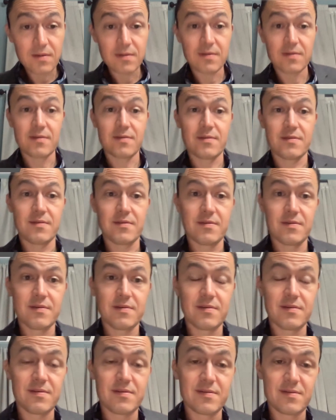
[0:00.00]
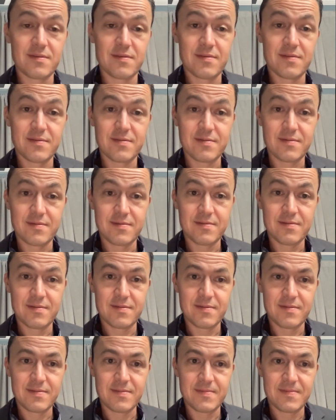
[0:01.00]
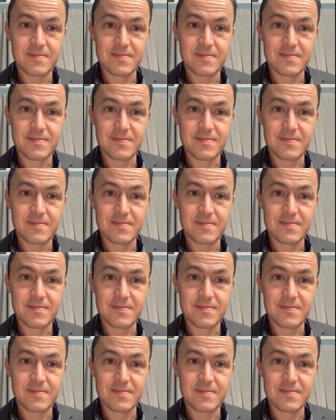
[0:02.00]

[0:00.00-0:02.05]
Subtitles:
(not speaking)